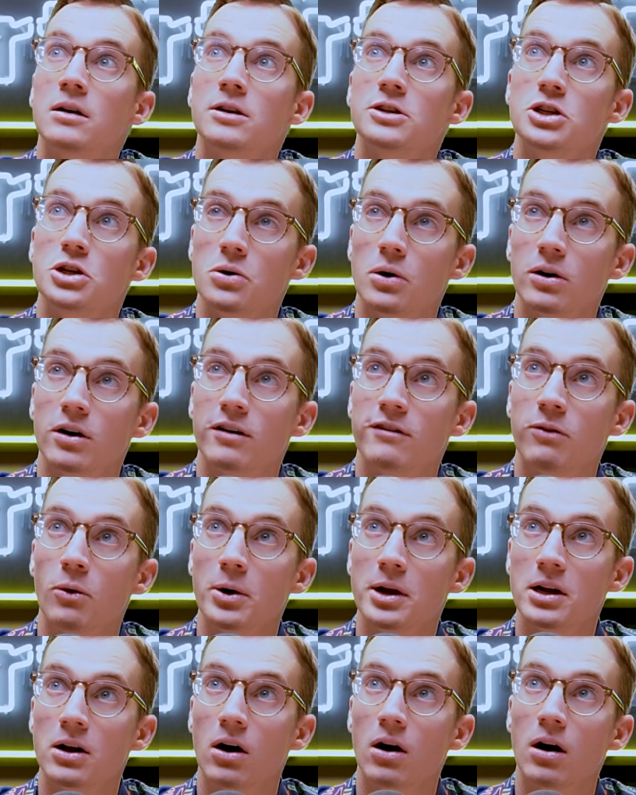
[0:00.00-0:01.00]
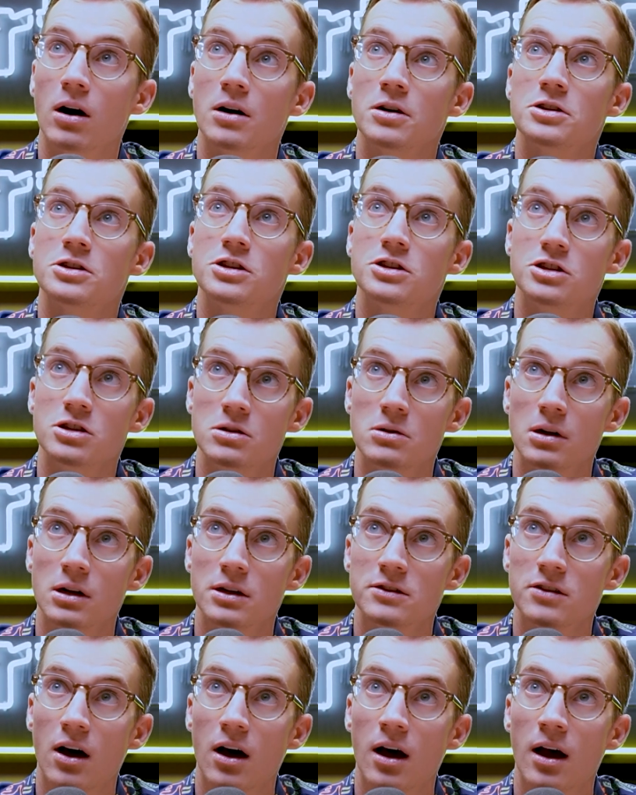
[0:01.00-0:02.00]
240 cars, 2 at
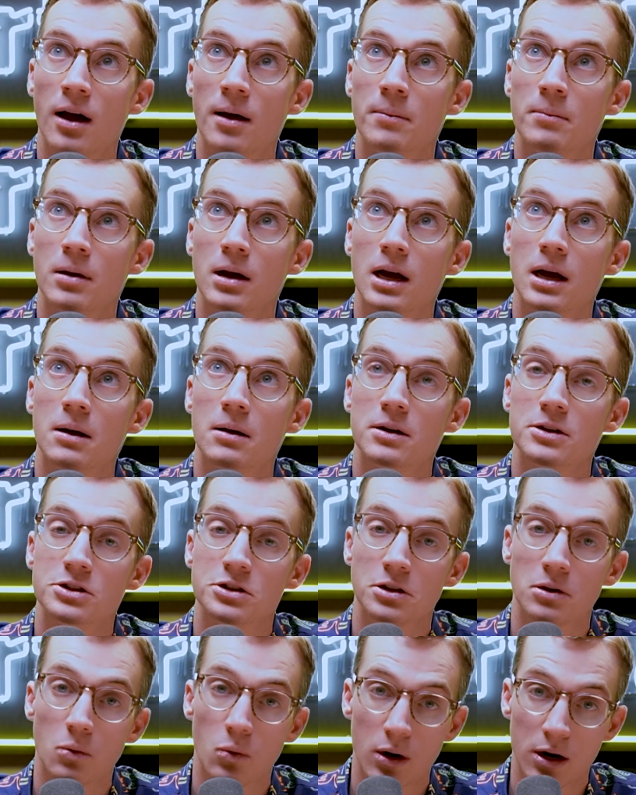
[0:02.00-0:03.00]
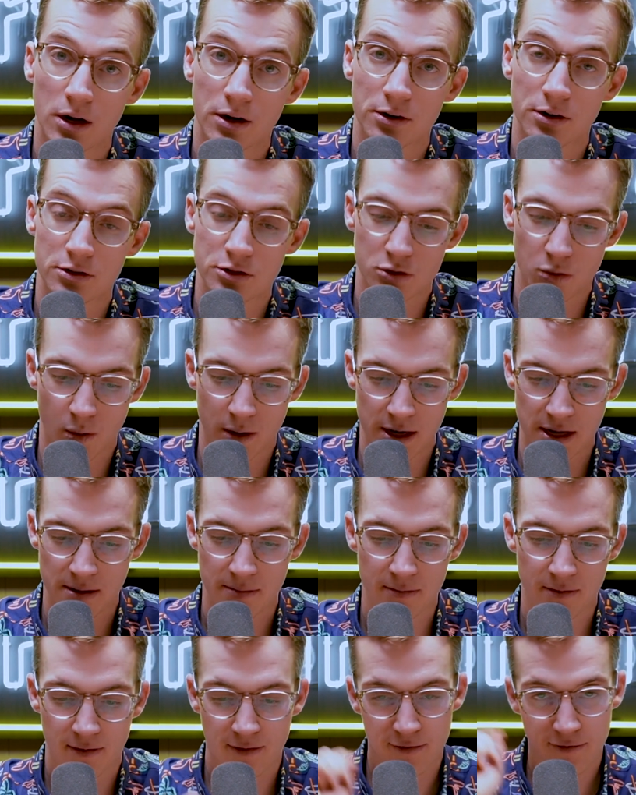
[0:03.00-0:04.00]
a time, so
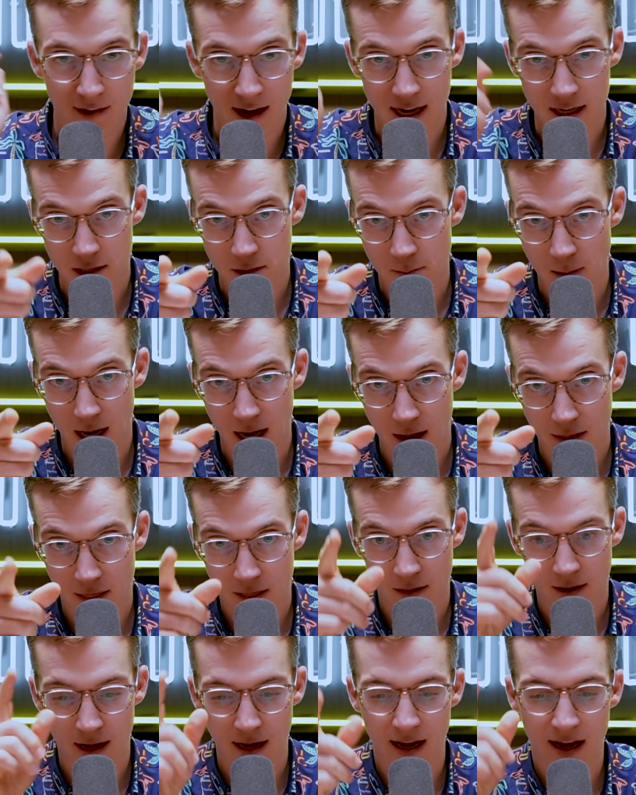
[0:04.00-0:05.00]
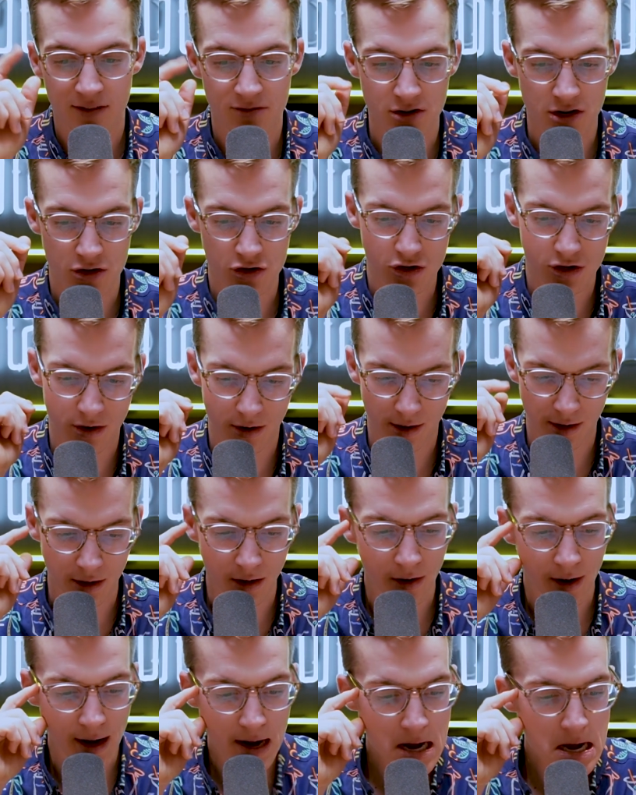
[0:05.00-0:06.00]
120. Fast math. I have an engineering
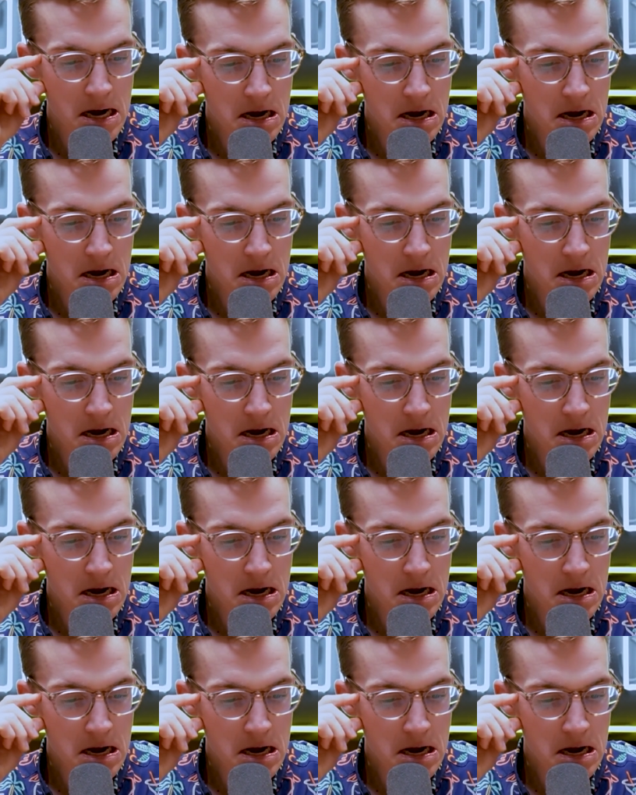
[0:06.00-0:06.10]
degree.